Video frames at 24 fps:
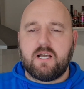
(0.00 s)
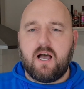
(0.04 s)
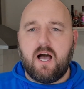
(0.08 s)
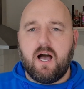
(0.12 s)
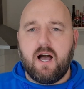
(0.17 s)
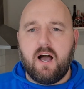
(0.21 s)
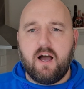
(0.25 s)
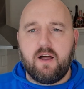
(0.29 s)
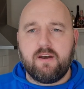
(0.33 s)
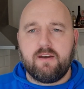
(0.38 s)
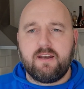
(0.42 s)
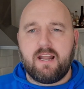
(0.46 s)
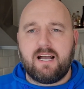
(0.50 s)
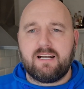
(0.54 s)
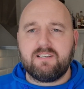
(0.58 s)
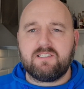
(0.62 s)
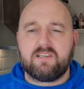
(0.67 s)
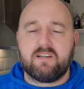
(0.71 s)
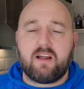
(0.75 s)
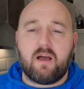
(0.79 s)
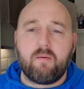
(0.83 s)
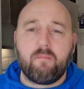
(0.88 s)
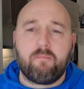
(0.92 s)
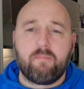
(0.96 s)
are
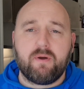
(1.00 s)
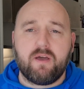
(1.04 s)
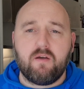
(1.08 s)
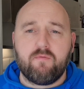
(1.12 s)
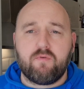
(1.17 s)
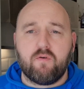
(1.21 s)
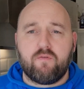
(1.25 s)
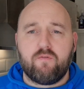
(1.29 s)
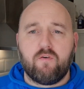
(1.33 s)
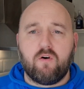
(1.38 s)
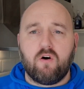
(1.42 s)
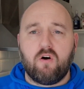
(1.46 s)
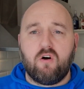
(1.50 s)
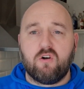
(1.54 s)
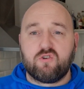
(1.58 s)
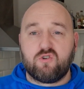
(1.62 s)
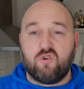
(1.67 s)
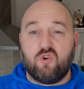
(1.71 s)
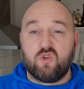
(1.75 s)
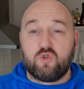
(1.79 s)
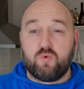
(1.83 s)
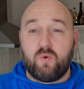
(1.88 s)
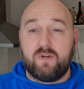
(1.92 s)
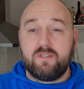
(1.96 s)
99p for four,
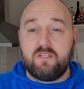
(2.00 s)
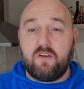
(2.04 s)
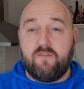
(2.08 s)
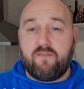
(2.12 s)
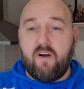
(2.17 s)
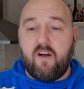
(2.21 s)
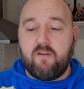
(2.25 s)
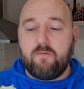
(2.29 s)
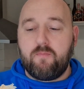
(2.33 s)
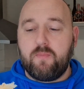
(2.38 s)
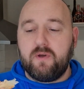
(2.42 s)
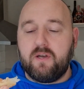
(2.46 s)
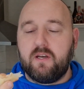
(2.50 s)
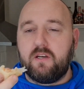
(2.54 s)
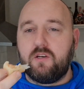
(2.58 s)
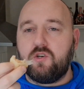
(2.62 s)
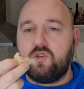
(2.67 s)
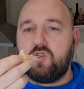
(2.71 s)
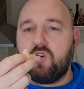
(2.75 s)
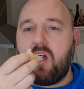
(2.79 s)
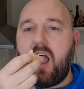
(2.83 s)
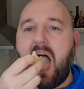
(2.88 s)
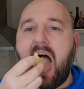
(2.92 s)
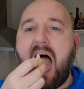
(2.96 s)
so 25p
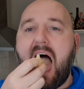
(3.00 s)
each.